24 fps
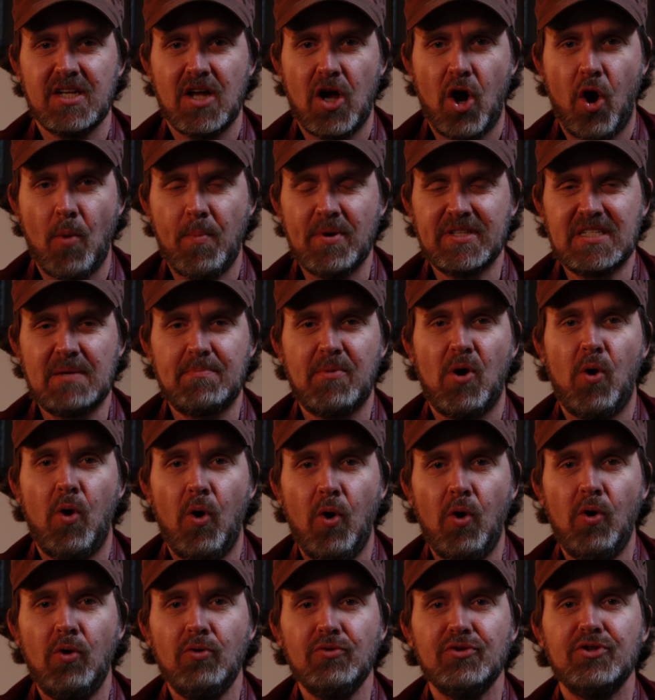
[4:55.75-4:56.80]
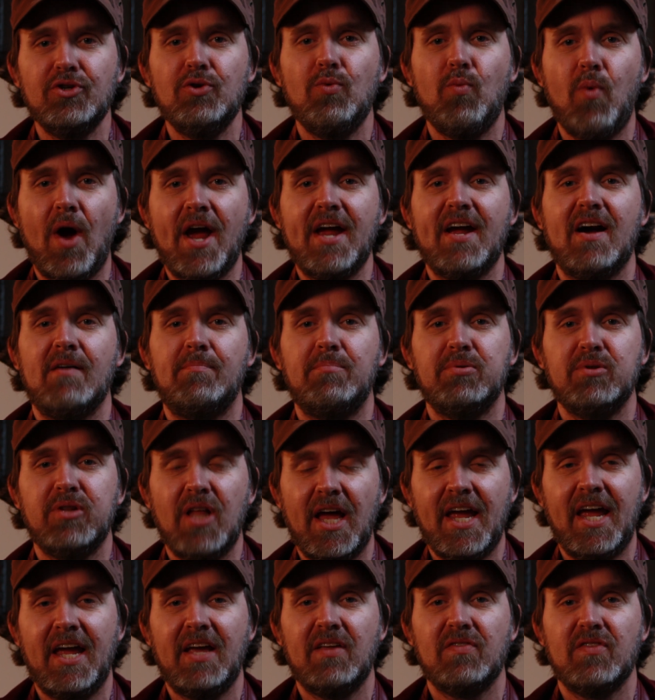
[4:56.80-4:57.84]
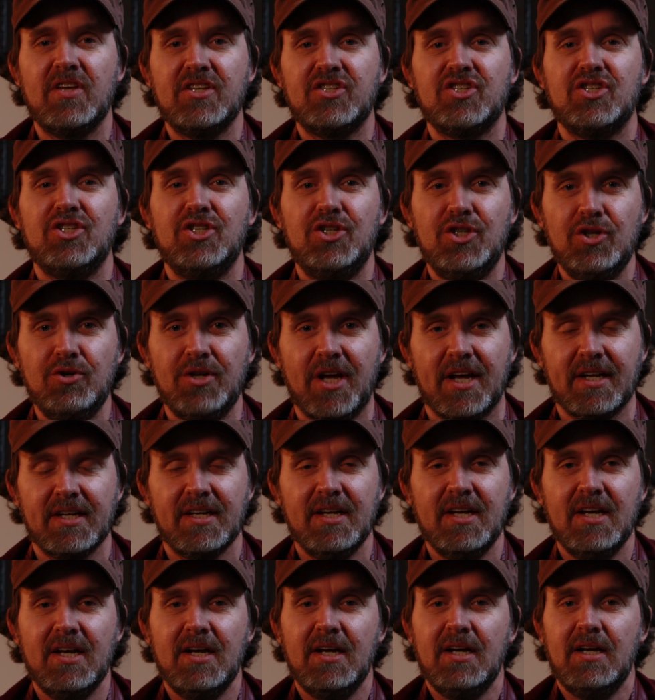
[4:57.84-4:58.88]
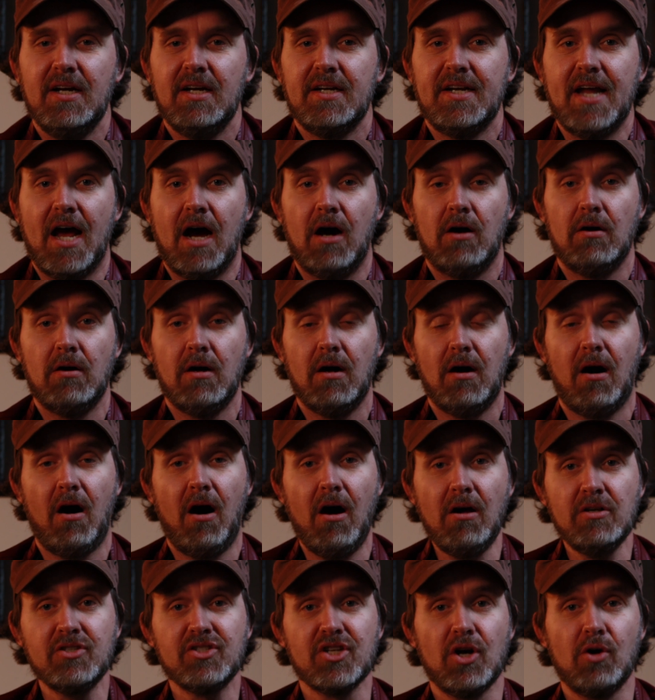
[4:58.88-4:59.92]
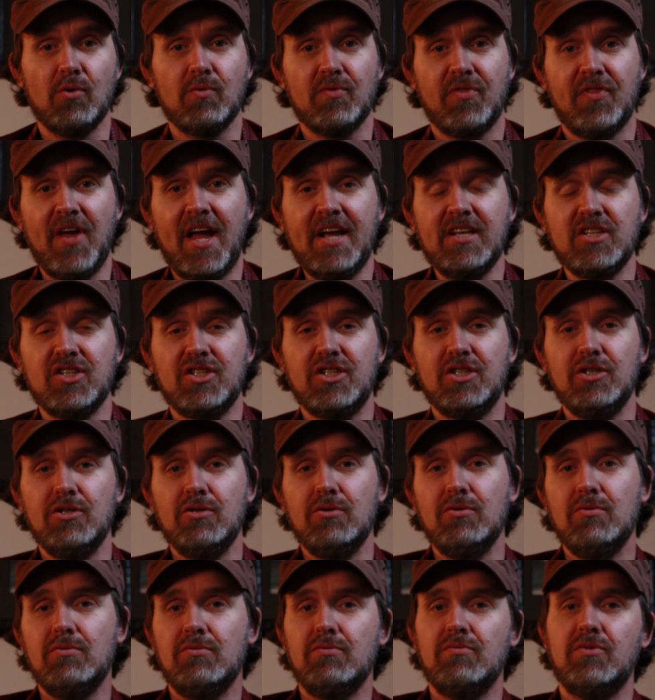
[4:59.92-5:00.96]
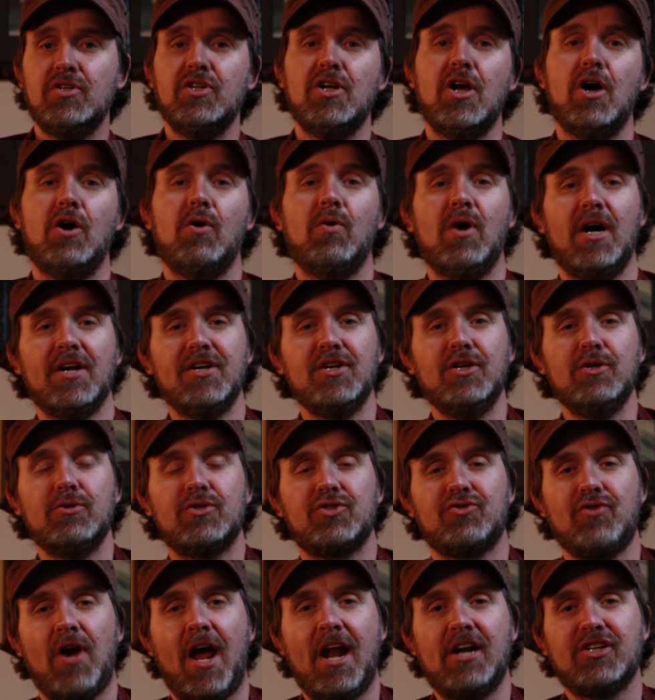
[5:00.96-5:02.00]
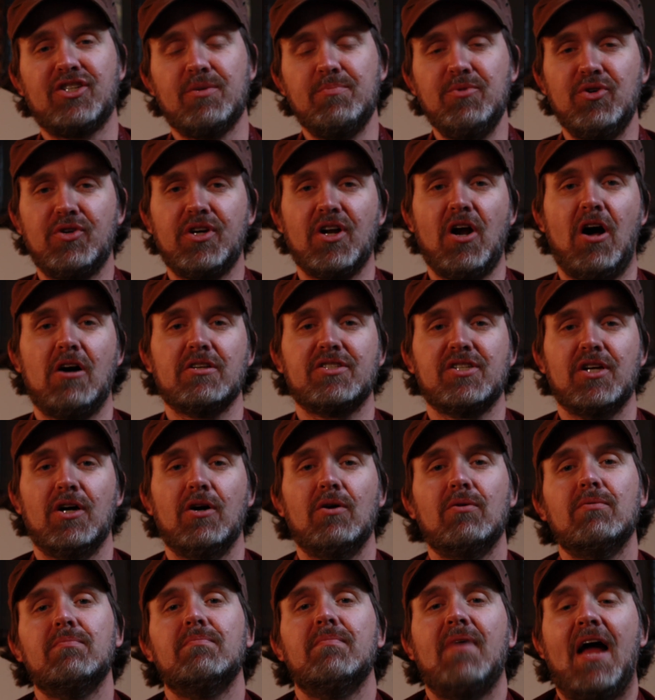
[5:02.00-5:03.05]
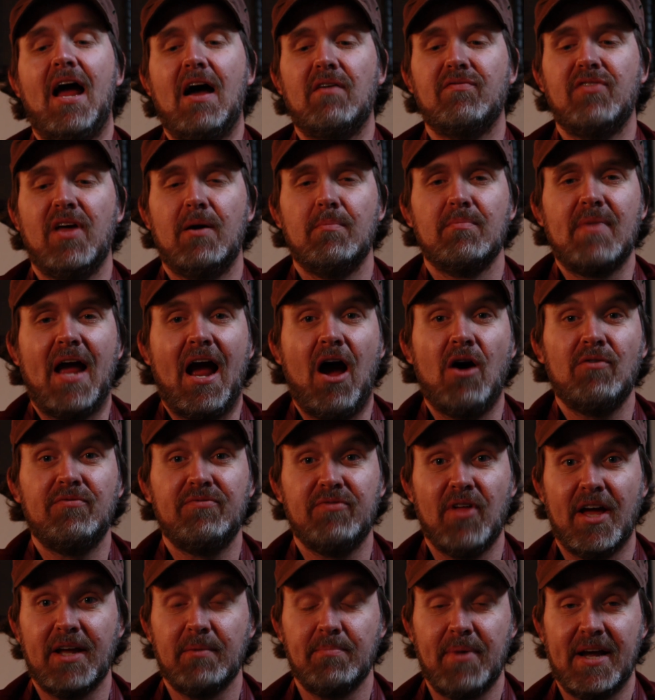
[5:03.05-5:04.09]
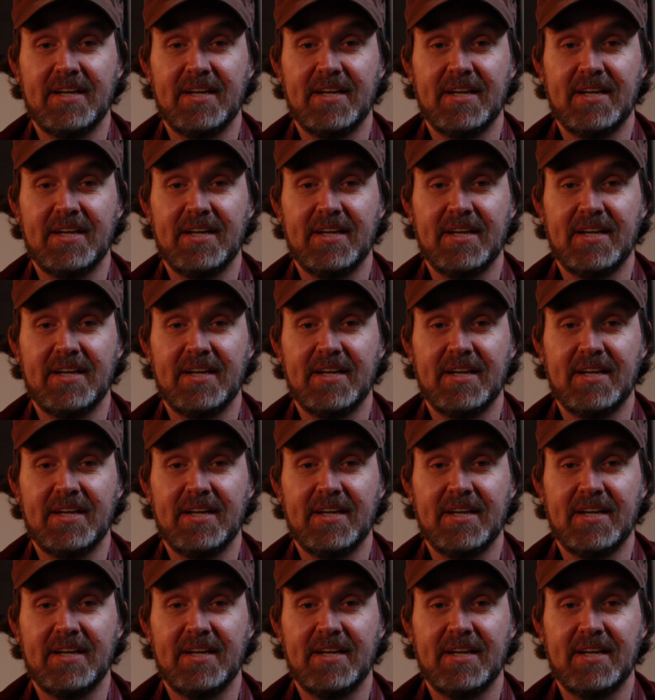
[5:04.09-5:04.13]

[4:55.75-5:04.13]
opens up a whole new way of playing this unit. Now, also, thanks to, you know, a new stratagem, you can also have them outflank,